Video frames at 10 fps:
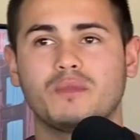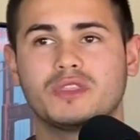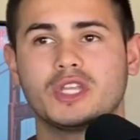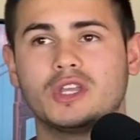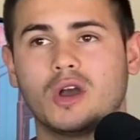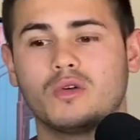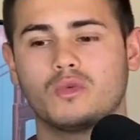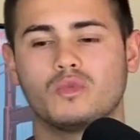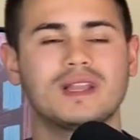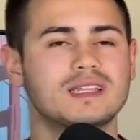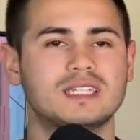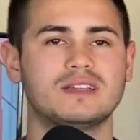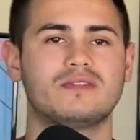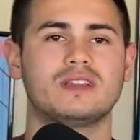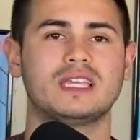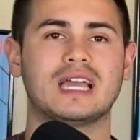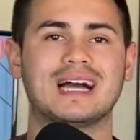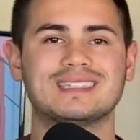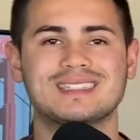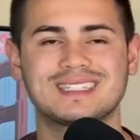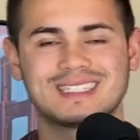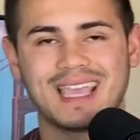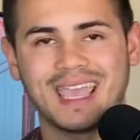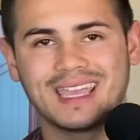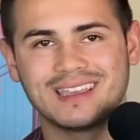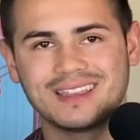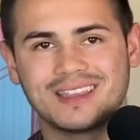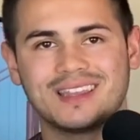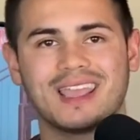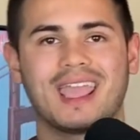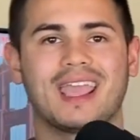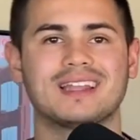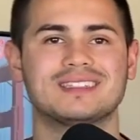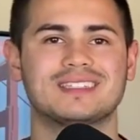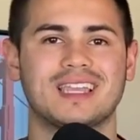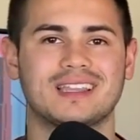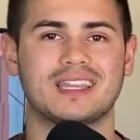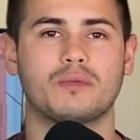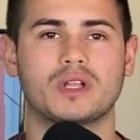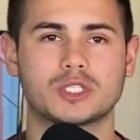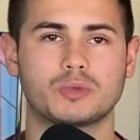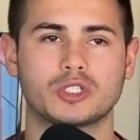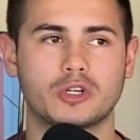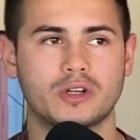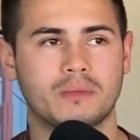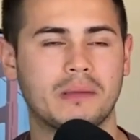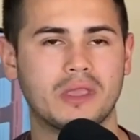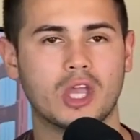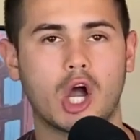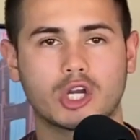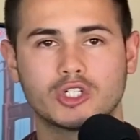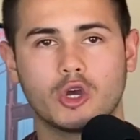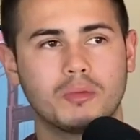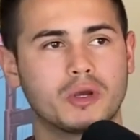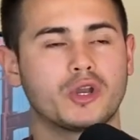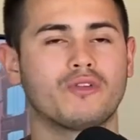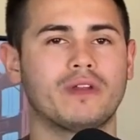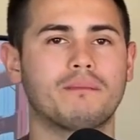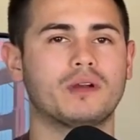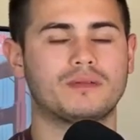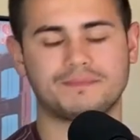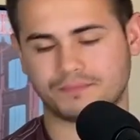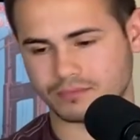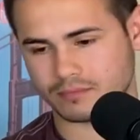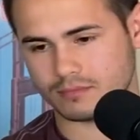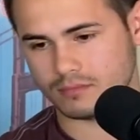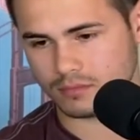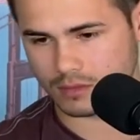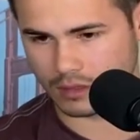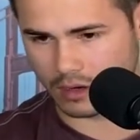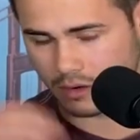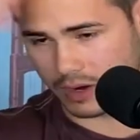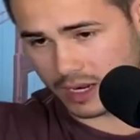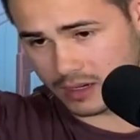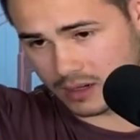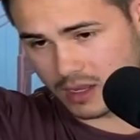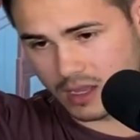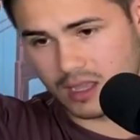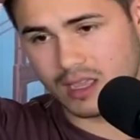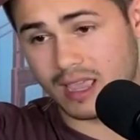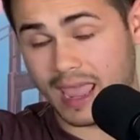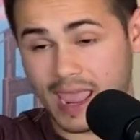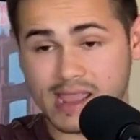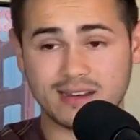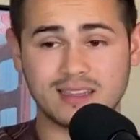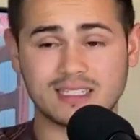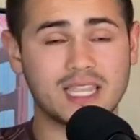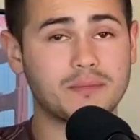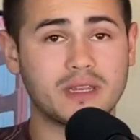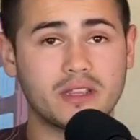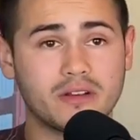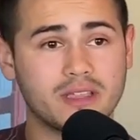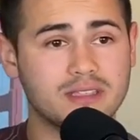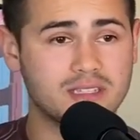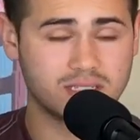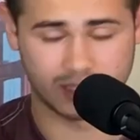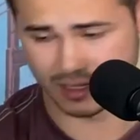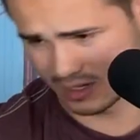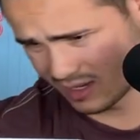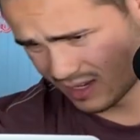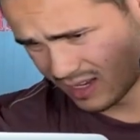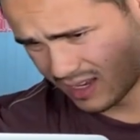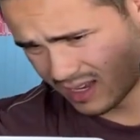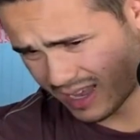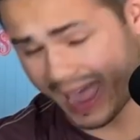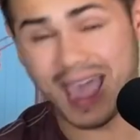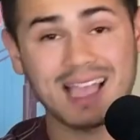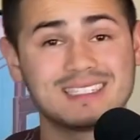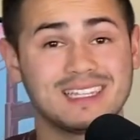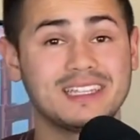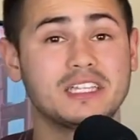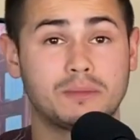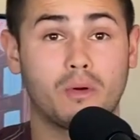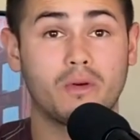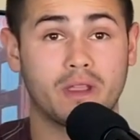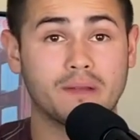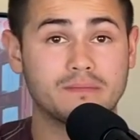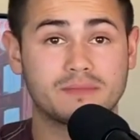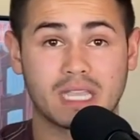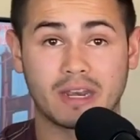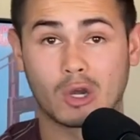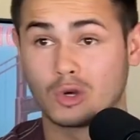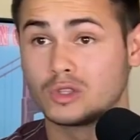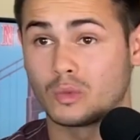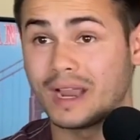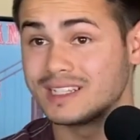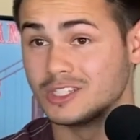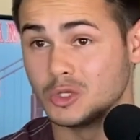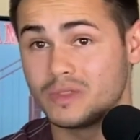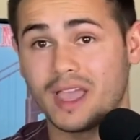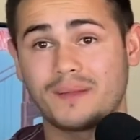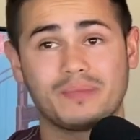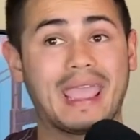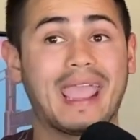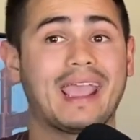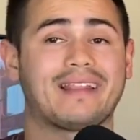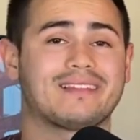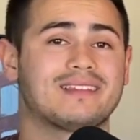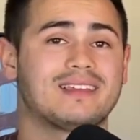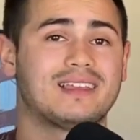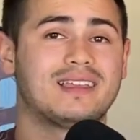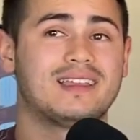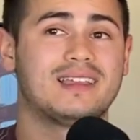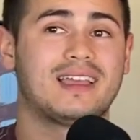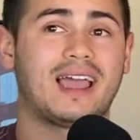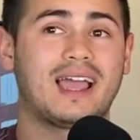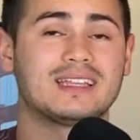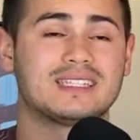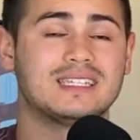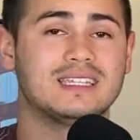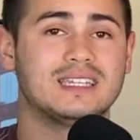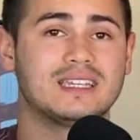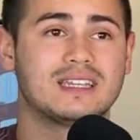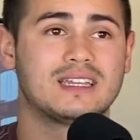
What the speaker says: with the GOAT relatively unscathed and saying that he wants to return in maybe October, November. All right? And the segment here is, has Ilia Topuria kind of earned the right to do that? And has he